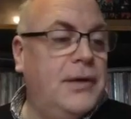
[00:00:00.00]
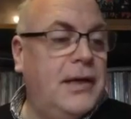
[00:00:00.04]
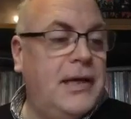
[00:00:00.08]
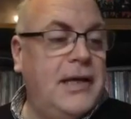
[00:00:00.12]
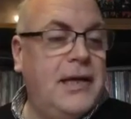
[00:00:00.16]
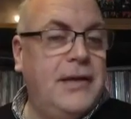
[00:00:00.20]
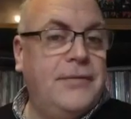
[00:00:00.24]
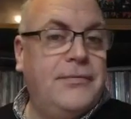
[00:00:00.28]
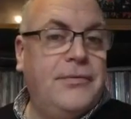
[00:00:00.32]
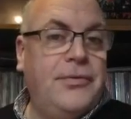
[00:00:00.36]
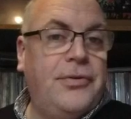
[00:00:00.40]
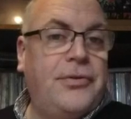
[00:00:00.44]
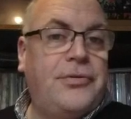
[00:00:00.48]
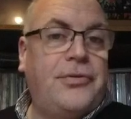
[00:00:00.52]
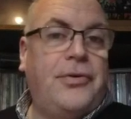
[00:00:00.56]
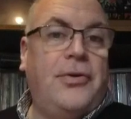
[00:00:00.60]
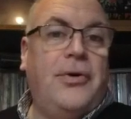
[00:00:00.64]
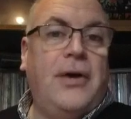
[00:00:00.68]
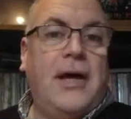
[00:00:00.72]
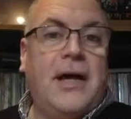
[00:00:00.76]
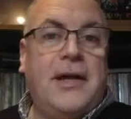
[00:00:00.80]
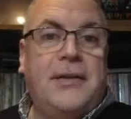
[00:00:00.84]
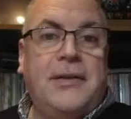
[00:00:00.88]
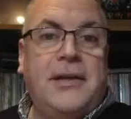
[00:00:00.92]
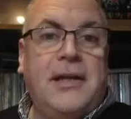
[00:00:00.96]
even
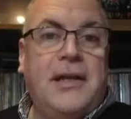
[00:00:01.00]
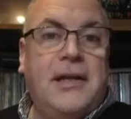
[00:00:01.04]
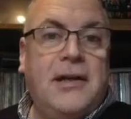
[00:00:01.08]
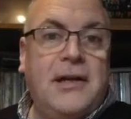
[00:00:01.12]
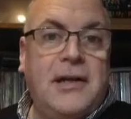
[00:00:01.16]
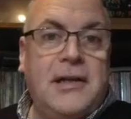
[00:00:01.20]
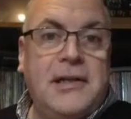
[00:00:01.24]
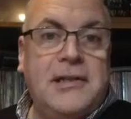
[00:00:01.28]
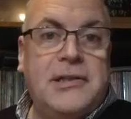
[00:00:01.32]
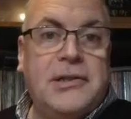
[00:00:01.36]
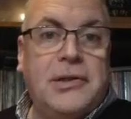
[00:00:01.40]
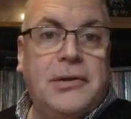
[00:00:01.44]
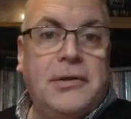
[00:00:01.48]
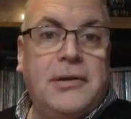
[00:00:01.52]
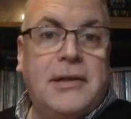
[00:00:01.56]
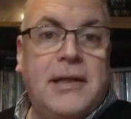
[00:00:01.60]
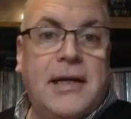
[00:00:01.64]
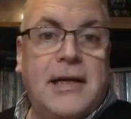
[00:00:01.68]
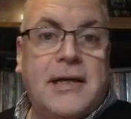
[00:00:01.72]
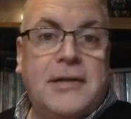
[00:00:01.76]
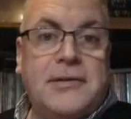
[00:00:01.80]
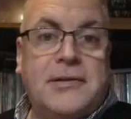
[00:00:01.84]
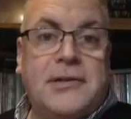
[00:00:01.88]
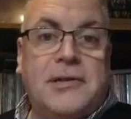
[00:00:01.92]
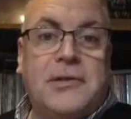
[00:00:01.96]
throughout the early
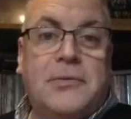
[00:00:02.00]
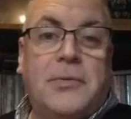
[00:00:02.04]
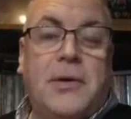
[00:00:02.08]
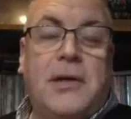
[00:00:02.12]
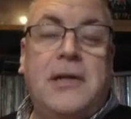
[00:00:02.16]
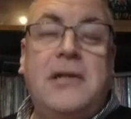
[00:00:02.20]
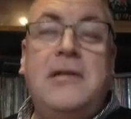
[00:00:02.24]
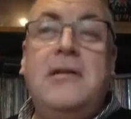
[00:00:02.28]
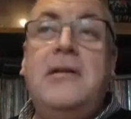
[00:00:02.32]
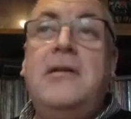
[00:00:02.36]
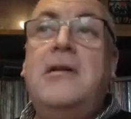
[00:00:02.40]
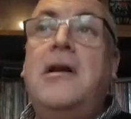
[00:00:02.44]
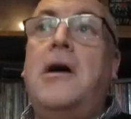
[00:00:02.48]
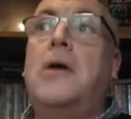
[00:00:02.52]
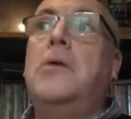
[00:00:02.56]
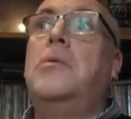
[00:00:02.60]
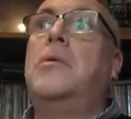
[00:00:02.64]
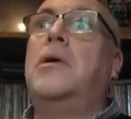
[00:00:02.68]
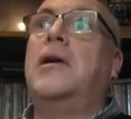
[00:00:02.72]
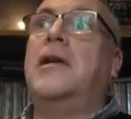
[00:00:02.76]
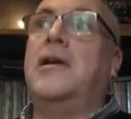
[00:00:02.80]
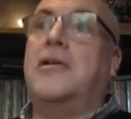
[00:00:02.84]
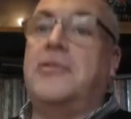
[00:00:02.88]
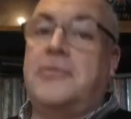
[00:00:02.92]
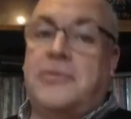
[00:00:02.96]
2000s when no
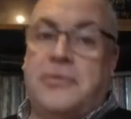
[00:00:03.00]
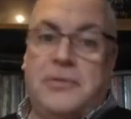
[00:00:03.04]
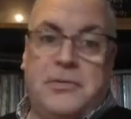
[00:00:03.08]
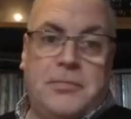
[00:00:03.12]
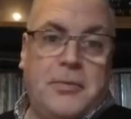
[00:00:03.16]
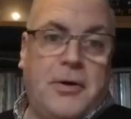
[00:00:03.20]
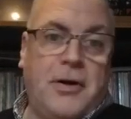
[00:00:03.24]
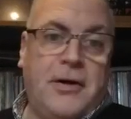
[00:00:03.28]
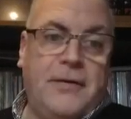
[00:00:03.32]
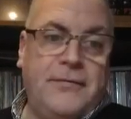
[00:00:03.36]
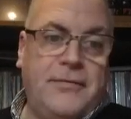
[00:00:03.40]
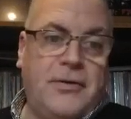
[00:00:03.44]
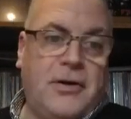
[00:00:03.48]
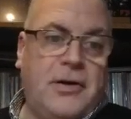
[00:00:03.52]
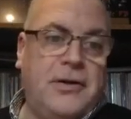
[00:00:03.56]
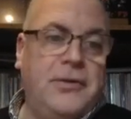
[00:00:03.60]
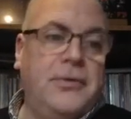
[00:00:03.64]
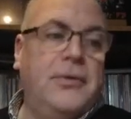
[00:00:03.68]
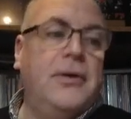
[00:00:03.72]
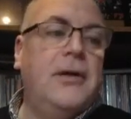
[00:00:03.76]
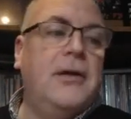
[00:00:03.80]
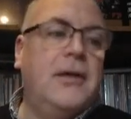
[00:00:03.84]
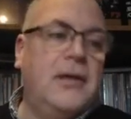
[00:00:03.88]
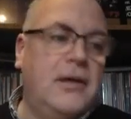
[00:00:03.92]
one else was buying vinyl.